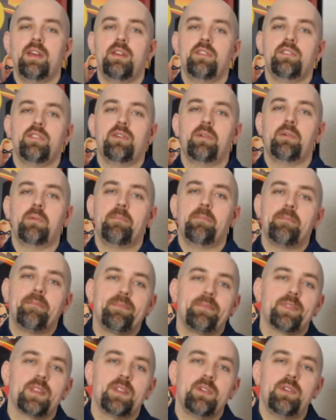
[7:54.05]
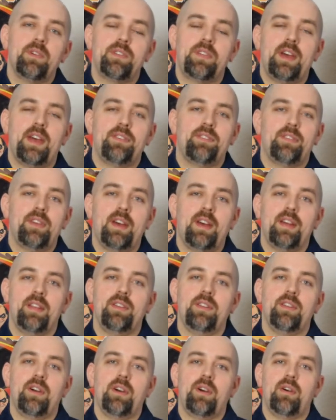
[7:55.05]
So with that said,
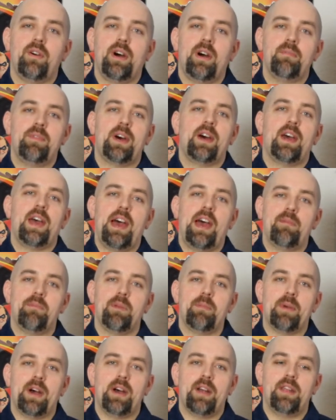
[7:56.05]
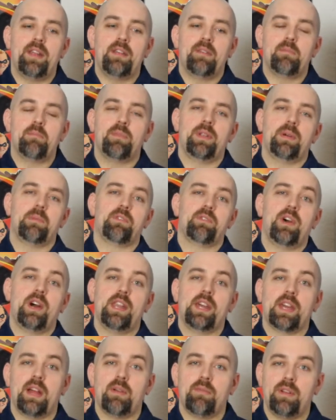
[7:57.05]
you know, I'm not happy about it, but I'm glad
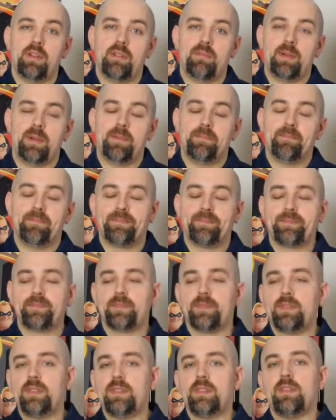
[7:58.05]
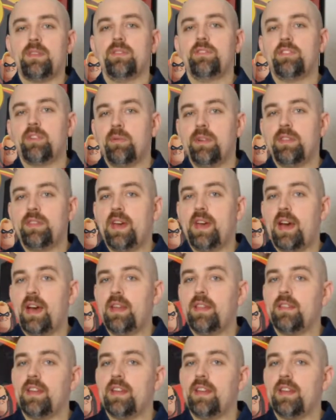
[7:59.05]
I got rid of it. So with that,